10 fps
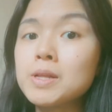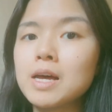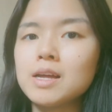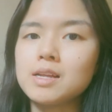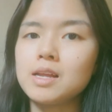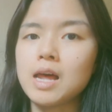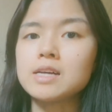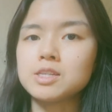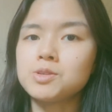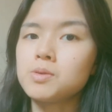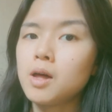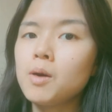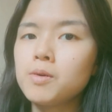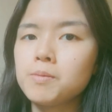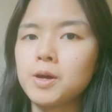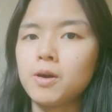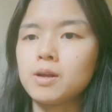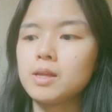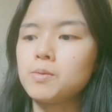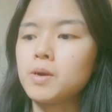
But it has to do a lot with my art.